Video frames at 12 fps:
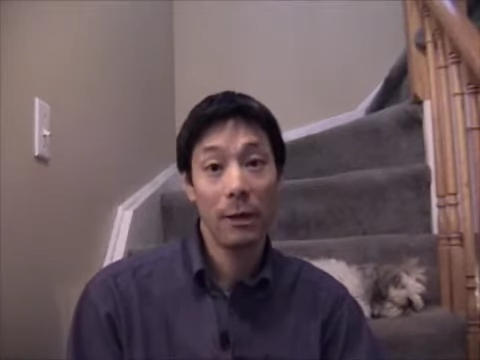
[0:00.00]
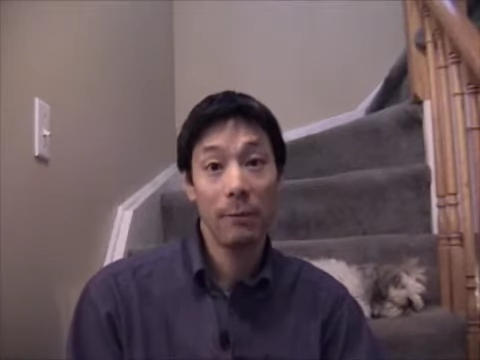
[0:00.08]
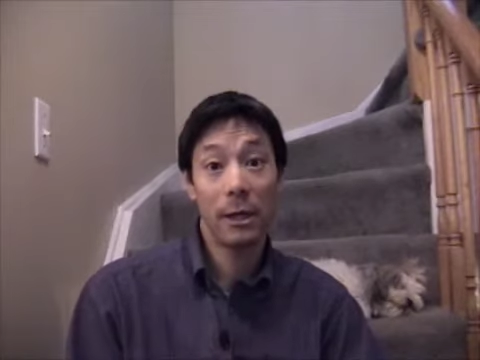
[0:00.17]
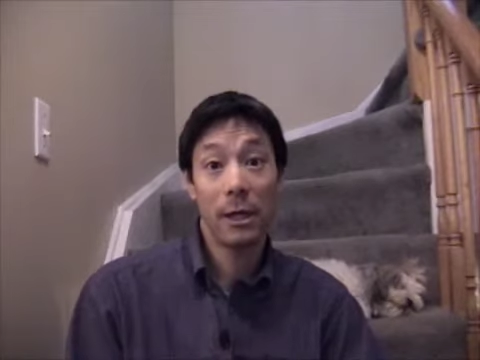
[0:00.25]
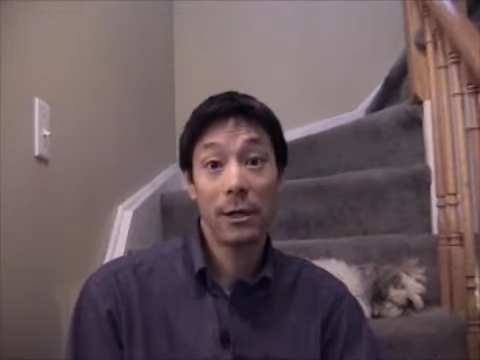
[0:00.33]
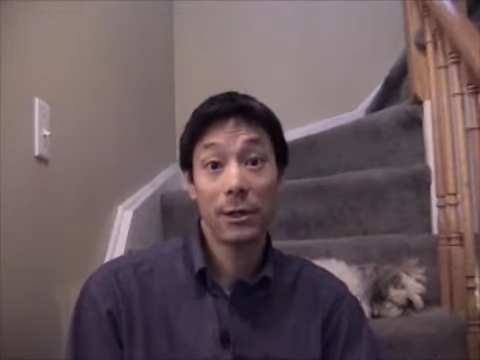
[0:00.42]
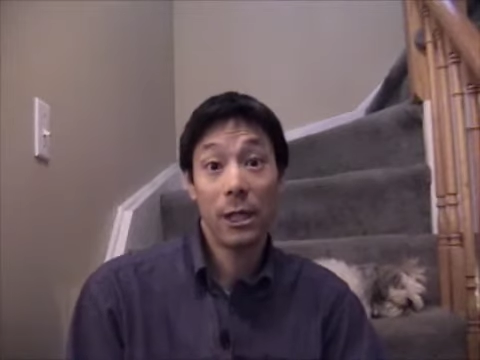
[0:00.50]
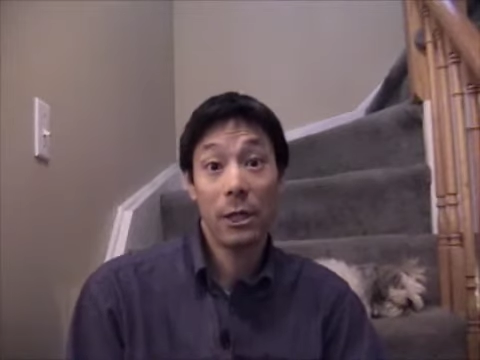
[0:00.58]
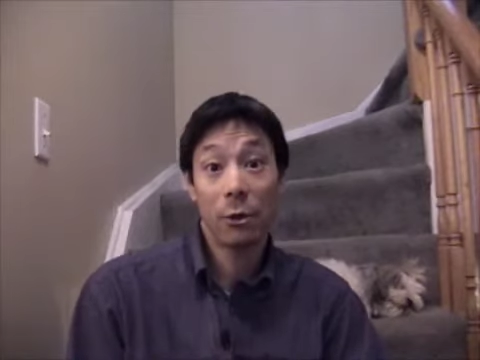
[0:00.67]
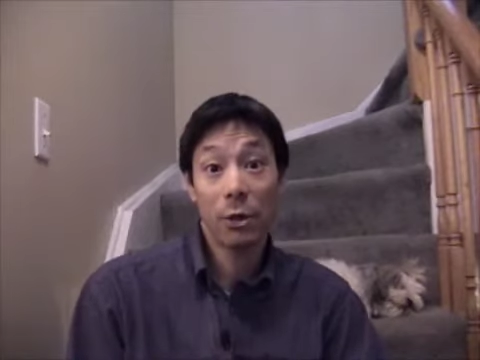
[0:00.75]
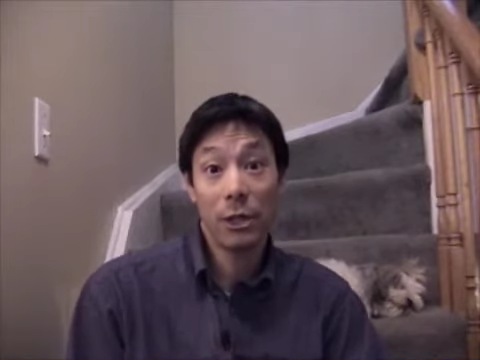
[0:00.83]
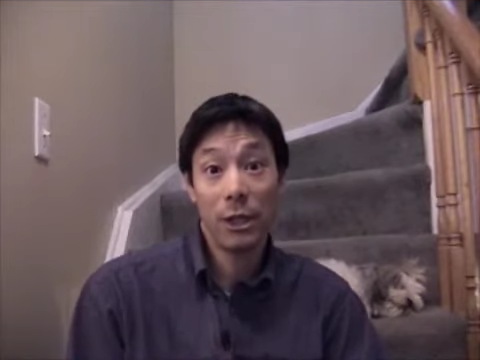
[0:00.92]
because
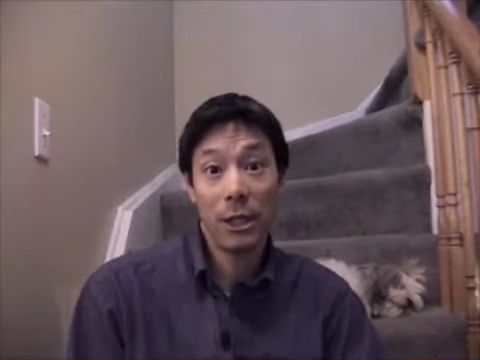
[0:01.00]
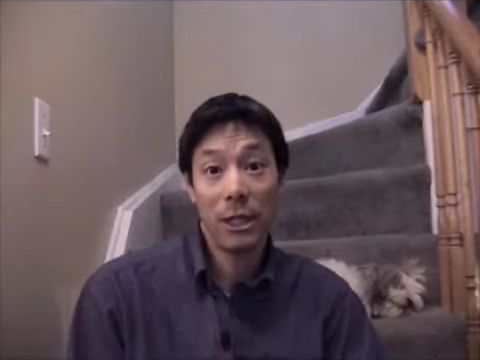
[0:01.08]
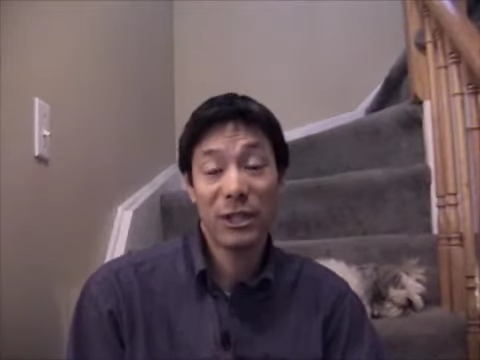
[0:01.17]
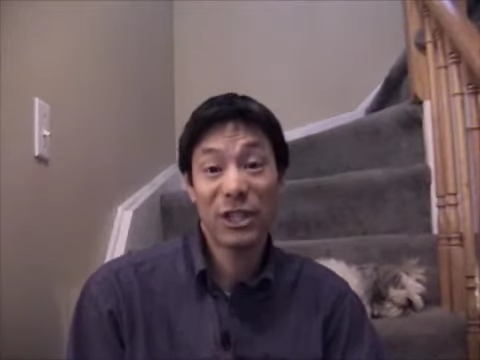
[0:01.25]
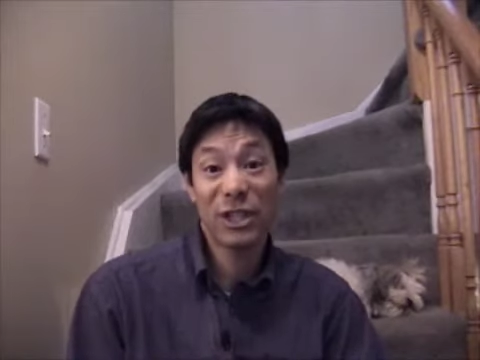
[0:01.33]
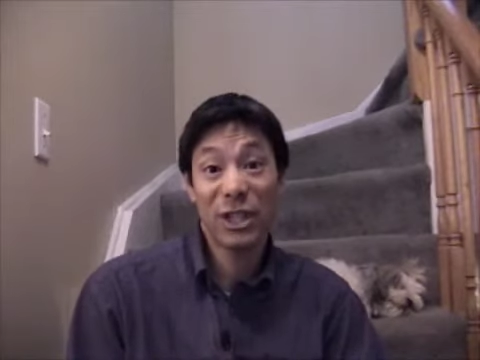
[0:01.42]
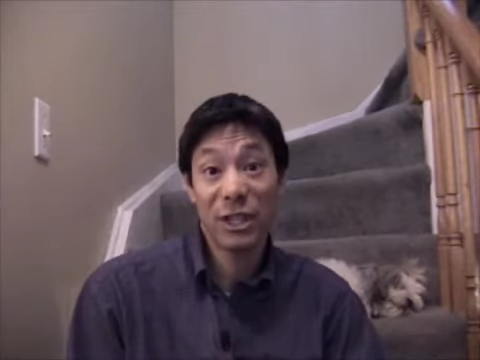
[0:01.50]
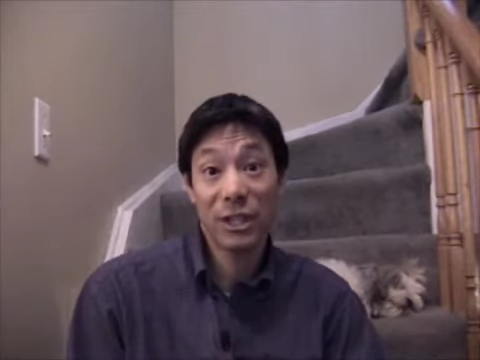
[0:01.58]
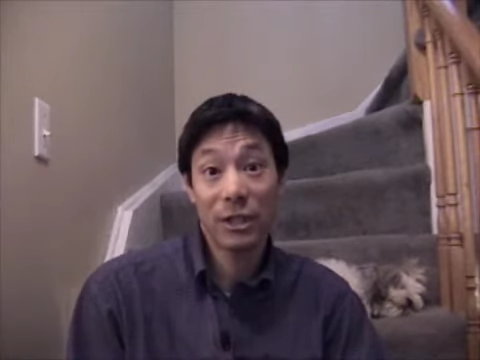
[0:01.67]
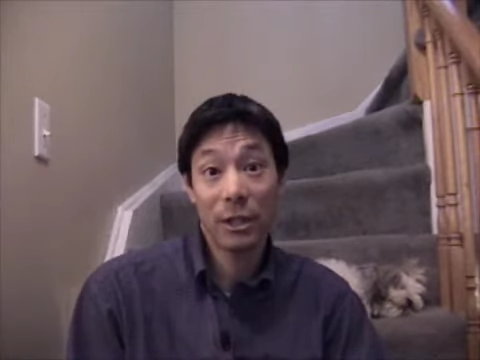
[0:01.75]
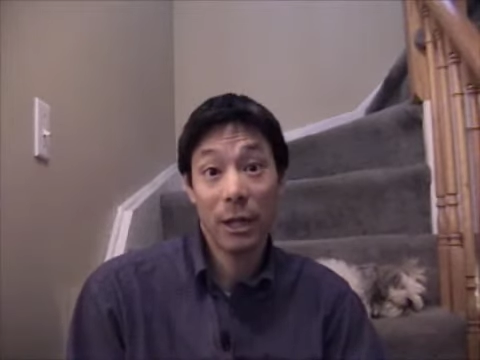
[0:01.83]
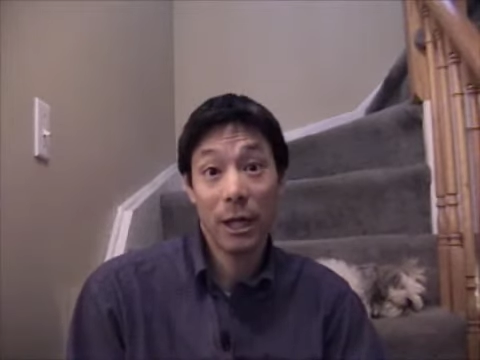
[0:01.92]
he or she
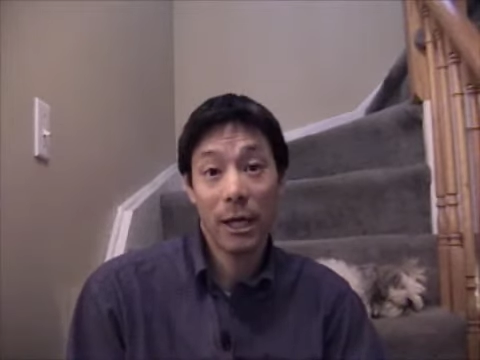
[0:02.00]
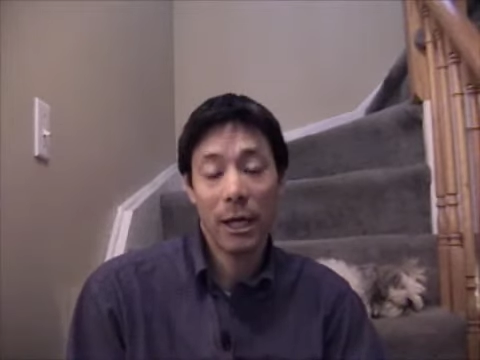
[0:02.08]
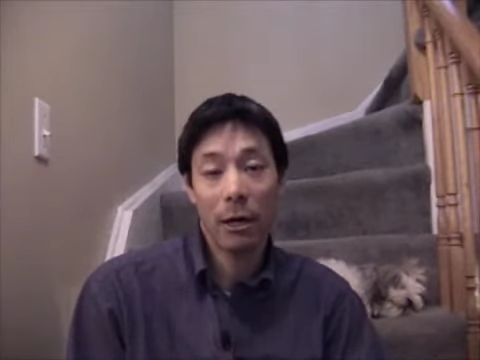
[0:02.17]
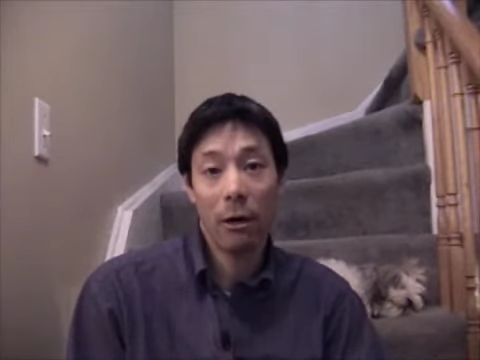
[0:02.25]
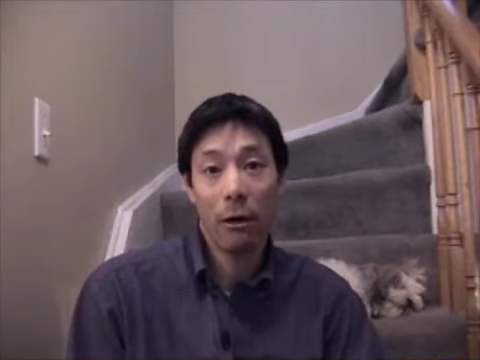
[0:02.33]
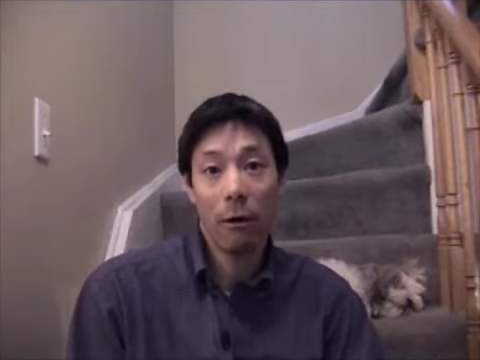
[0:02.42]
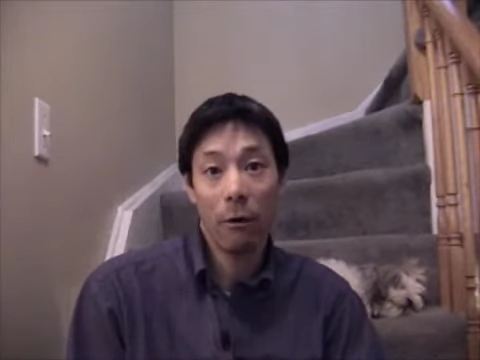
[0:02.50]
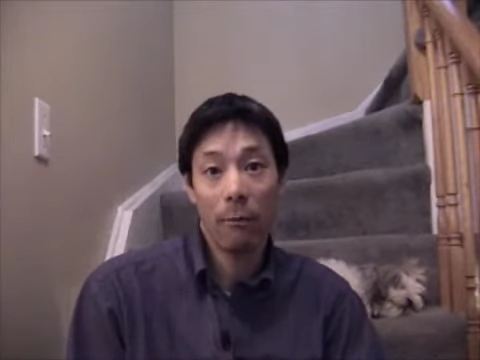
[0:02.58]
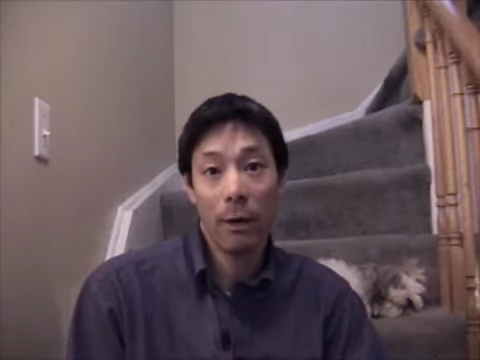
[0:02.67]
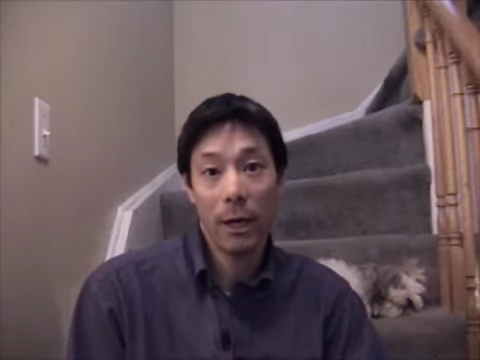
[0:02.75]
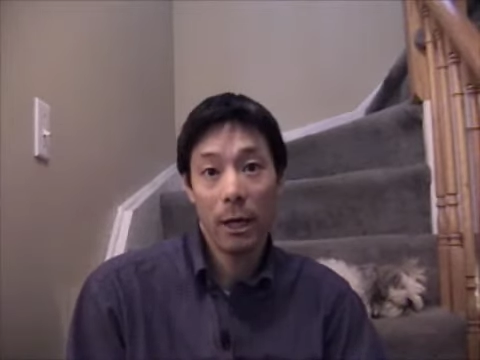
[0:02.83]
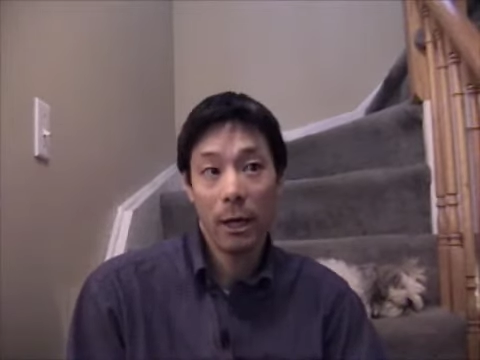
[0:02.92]
insists that I get all
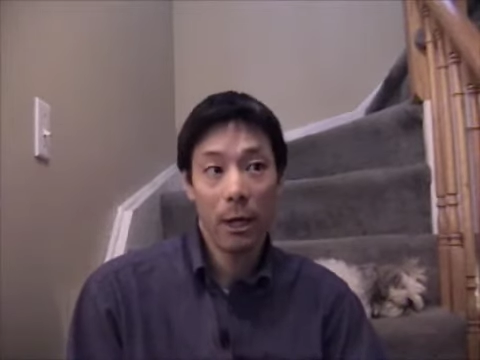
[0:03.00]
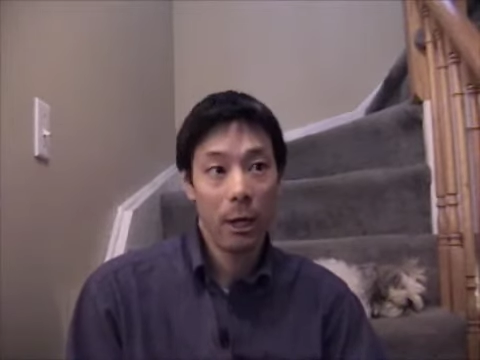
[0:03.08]
my